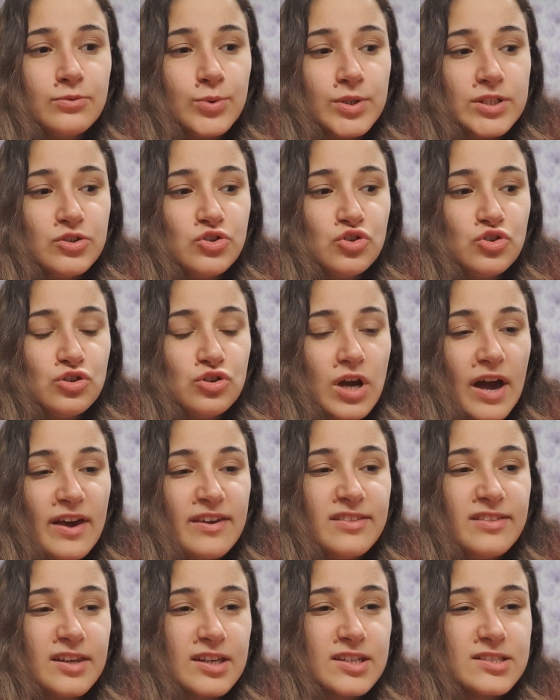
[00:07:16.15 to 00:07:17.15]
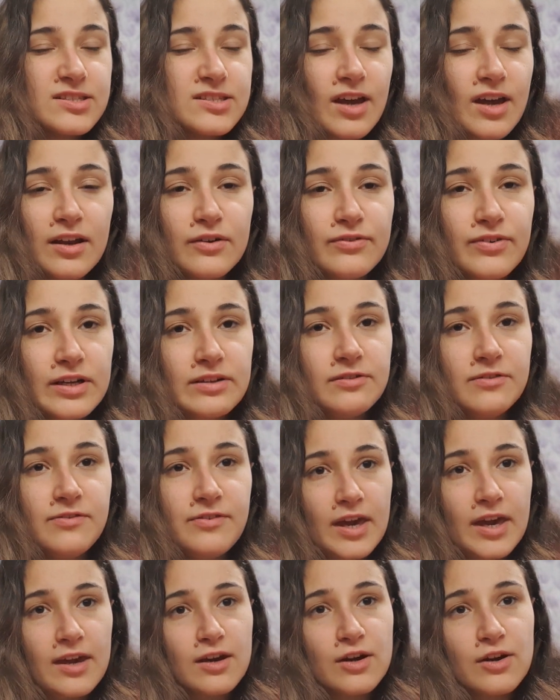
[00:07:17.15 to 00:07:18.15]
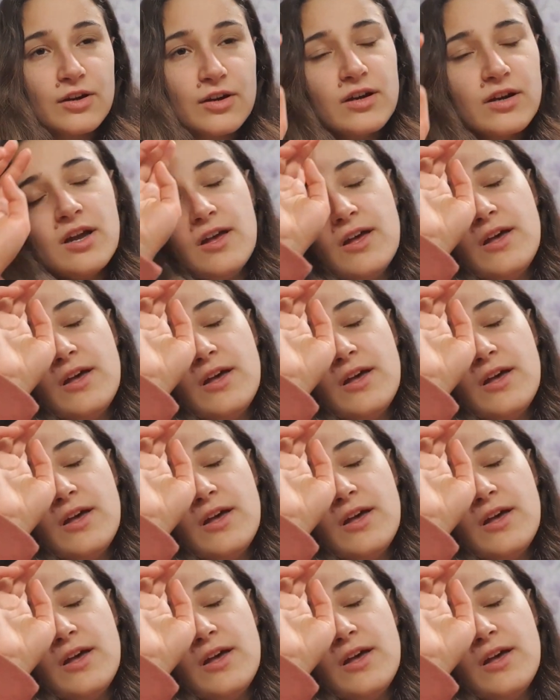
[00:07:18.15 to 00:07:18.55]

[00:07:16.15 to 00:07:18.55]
which I think it's kind of unfair.